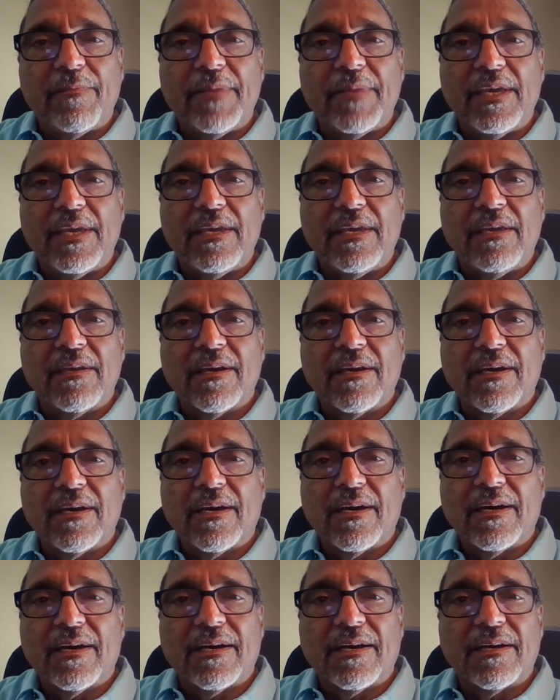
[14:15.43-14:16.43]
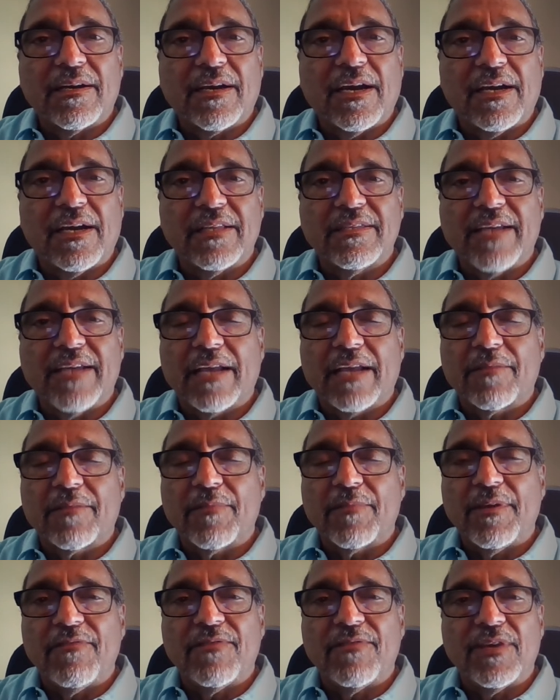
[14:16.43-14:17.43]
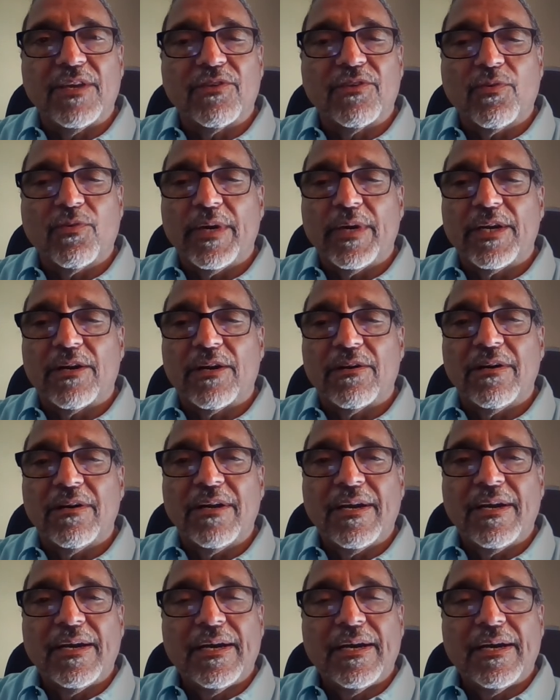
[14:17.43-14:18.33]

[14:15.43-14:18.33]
me, contact me via Twitter,